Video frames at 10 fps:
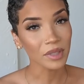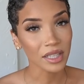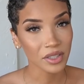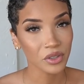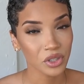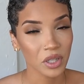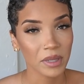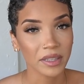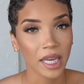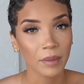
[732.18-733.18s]
I'm not so sure
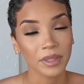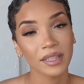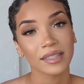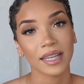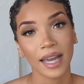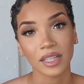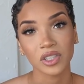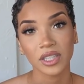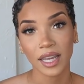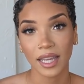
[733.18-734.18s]
about that because I
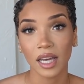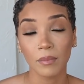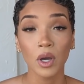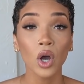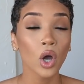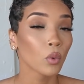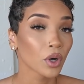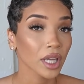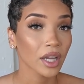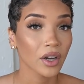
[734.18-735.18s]
actually am
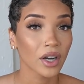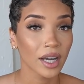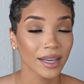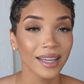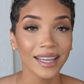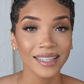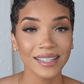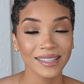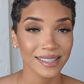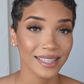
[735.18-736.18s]
working on
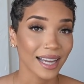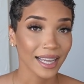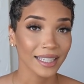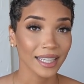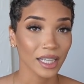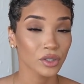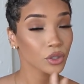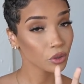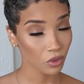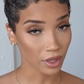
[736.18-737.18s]
designing two